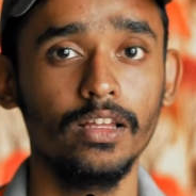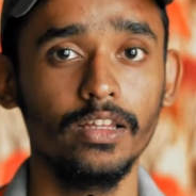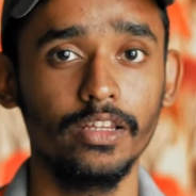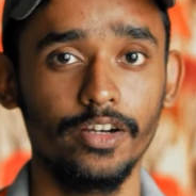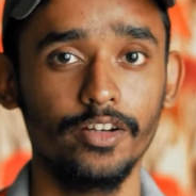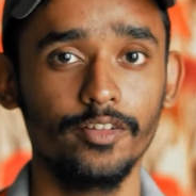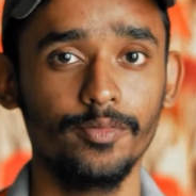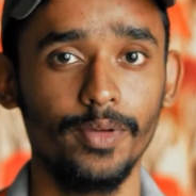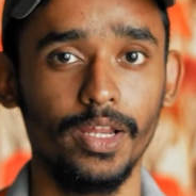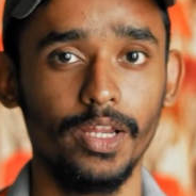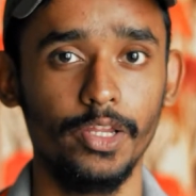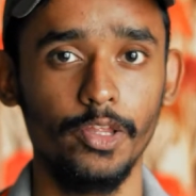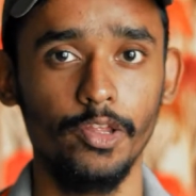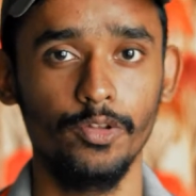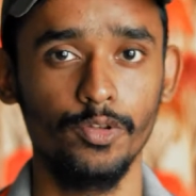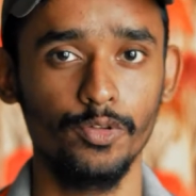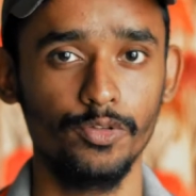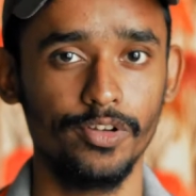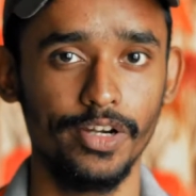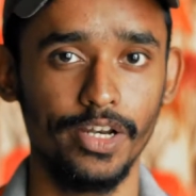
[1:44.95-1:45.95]
Here's my
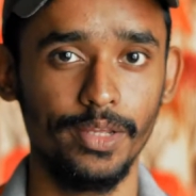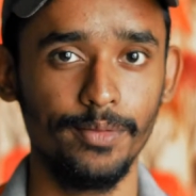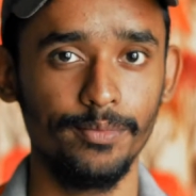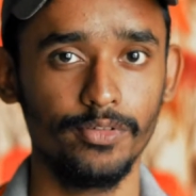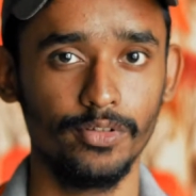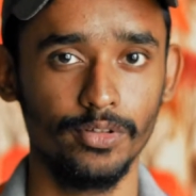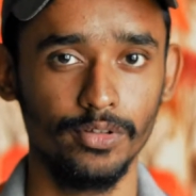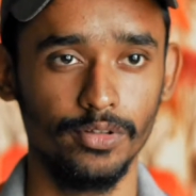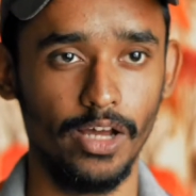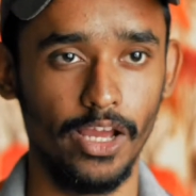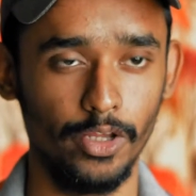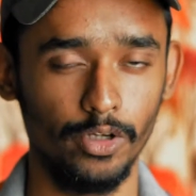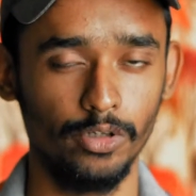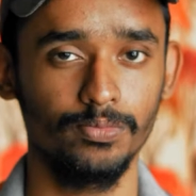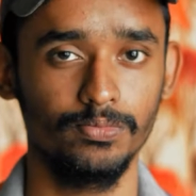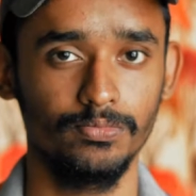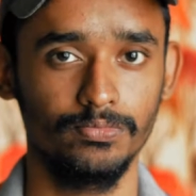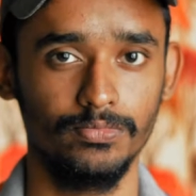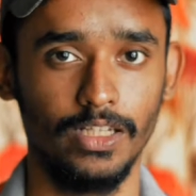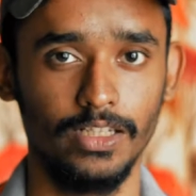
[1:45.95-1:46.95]
username, so I
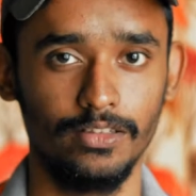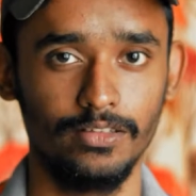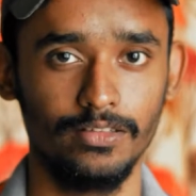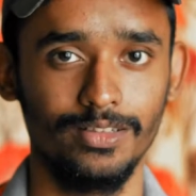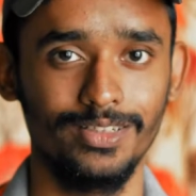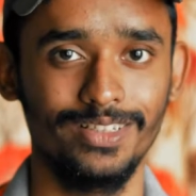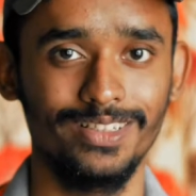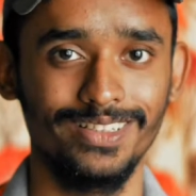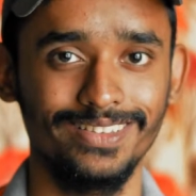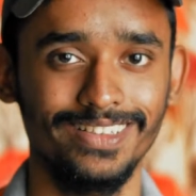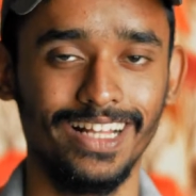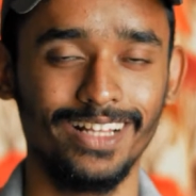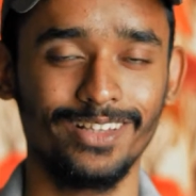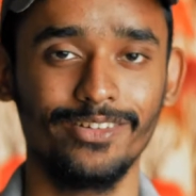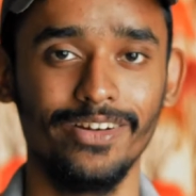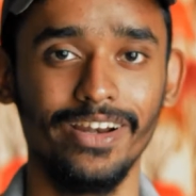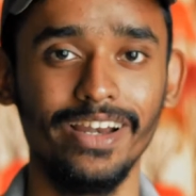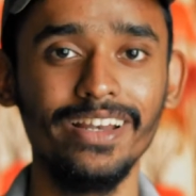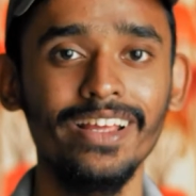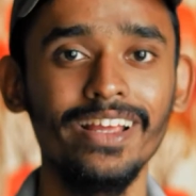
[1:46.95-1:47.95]
hope that's
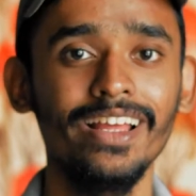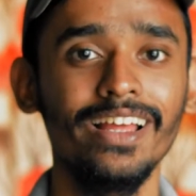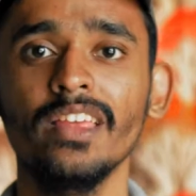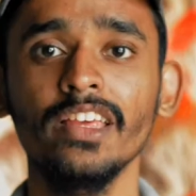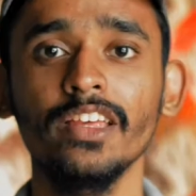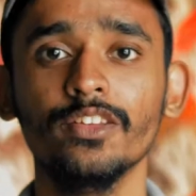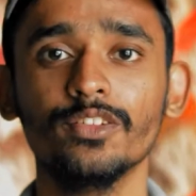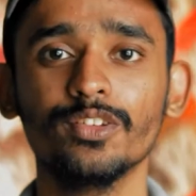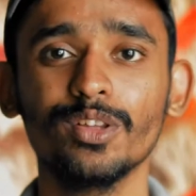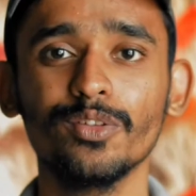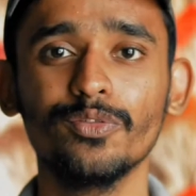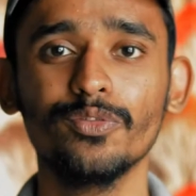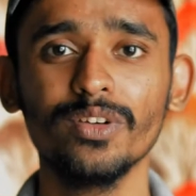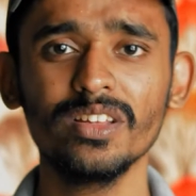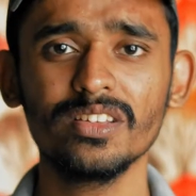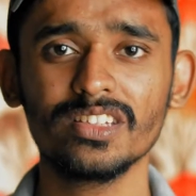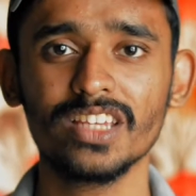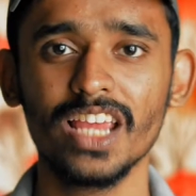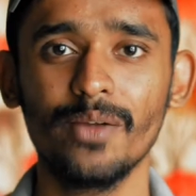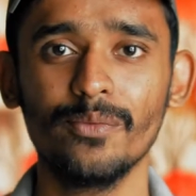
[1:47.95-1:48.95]
great. So the
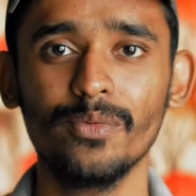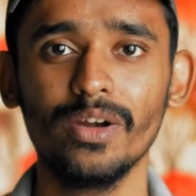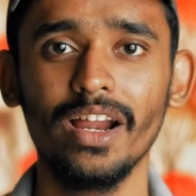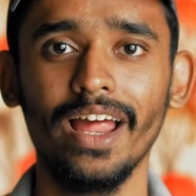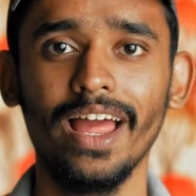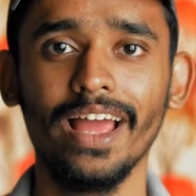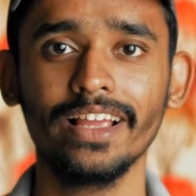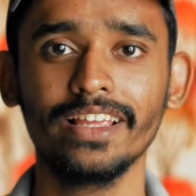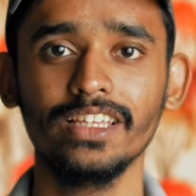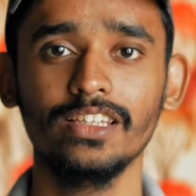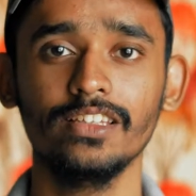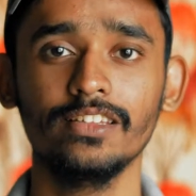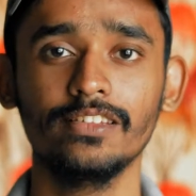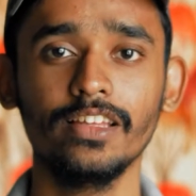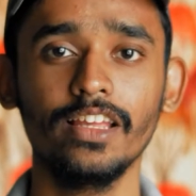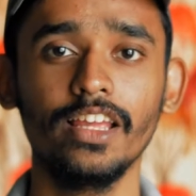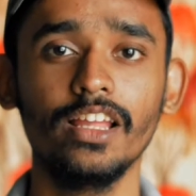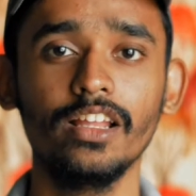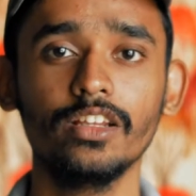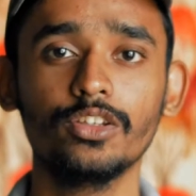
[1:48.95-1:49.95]
first camera hack is
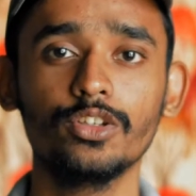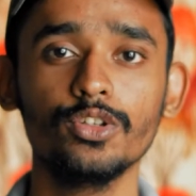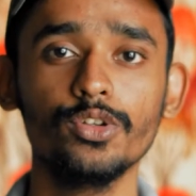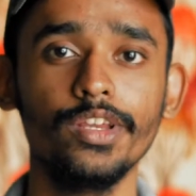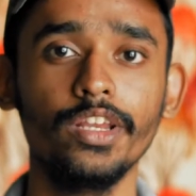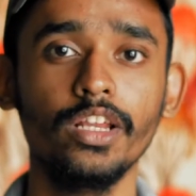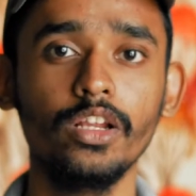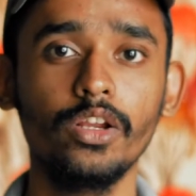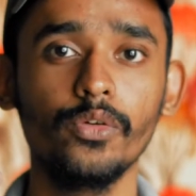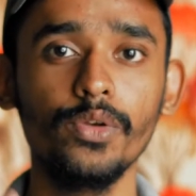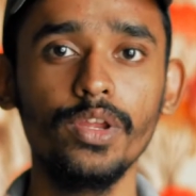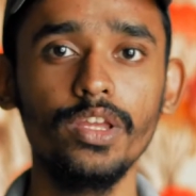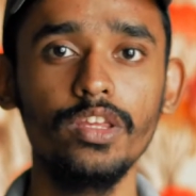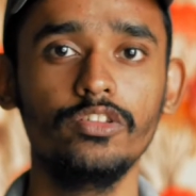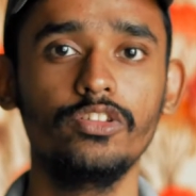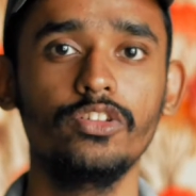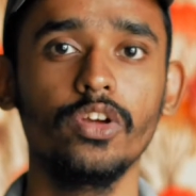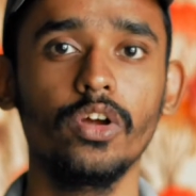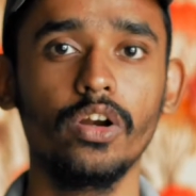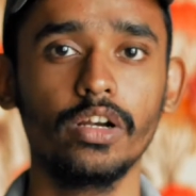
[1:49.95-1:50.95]
to
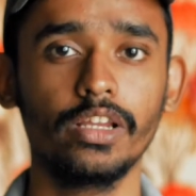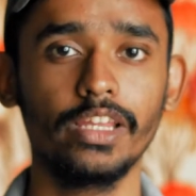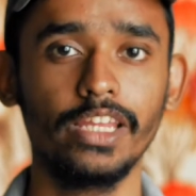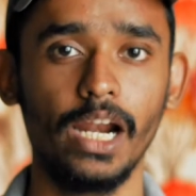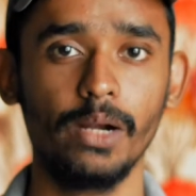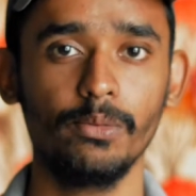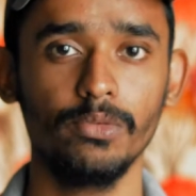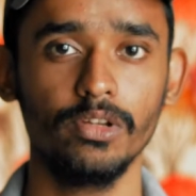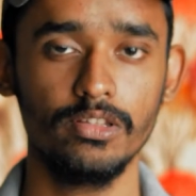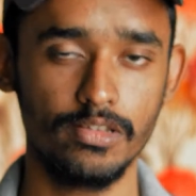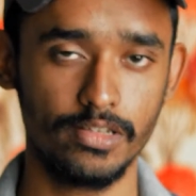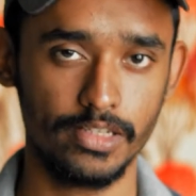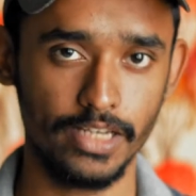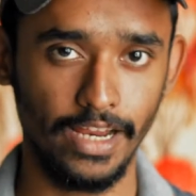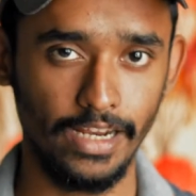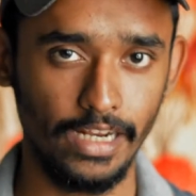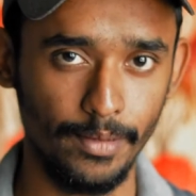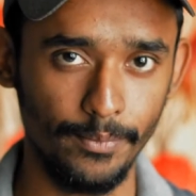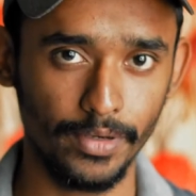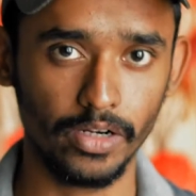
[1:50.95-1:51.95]
increase your camera's
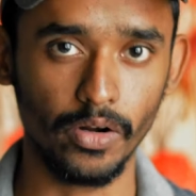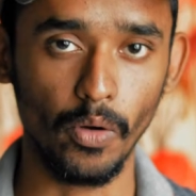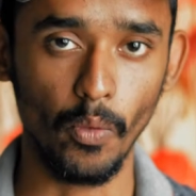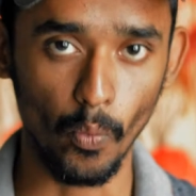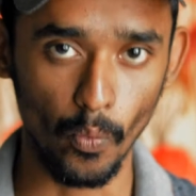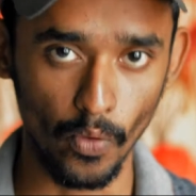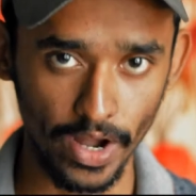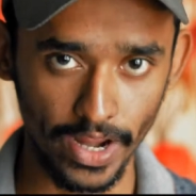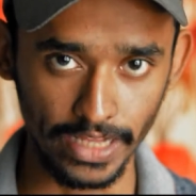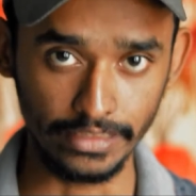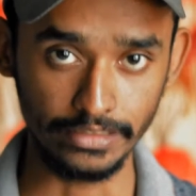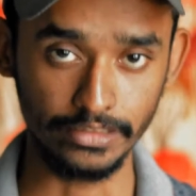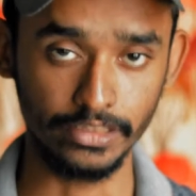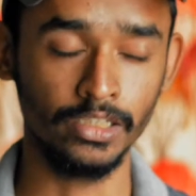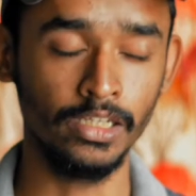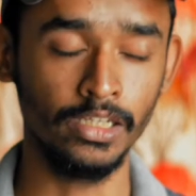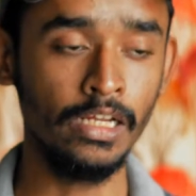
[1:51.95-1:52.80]
dynamic range.